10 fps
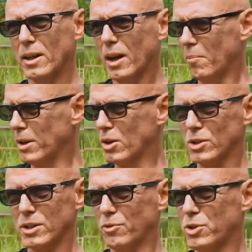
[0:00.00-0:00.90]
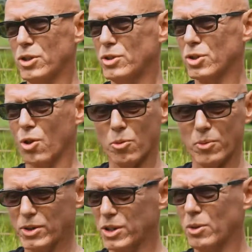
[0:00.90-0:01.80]
because if she's sober
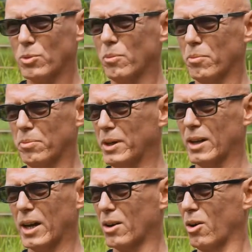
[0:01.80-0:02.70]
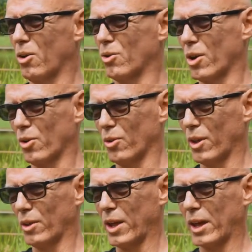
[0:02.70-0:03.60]
she will be like, oh no,
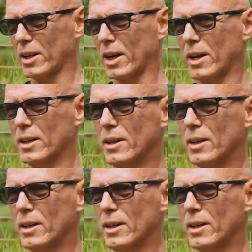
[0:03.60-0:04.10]
not that guy.